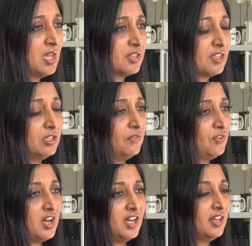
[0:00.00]
Thank you for
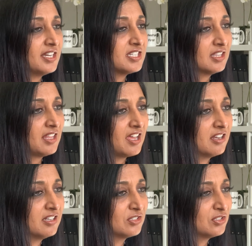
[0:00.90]
highlighting that
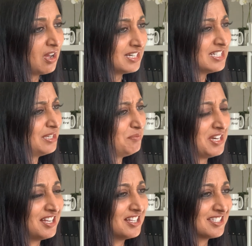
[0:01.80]

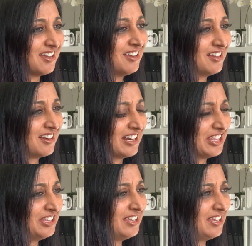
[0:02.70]
90-minute cycle. And I
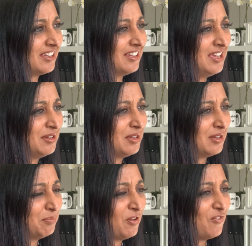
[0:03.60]
think it
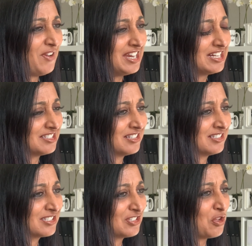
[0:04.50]
pervades
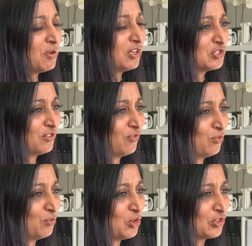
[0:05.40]
in so much of
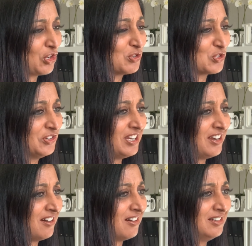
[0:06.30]
what goes on in
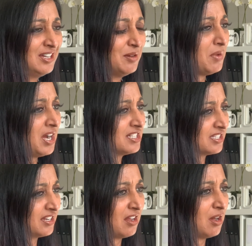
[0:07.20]
our minds
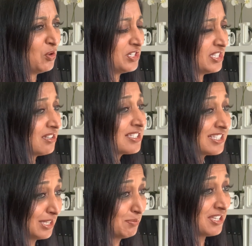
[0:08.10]
and in our bodies. Our
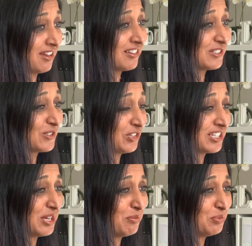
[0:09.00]
sleep cycles, for
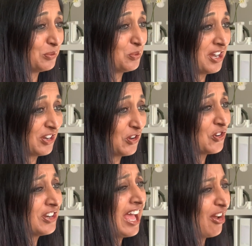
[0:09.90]
example, work
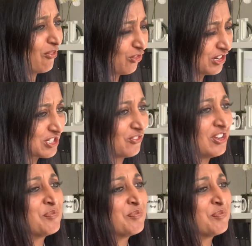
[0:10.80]
on an average of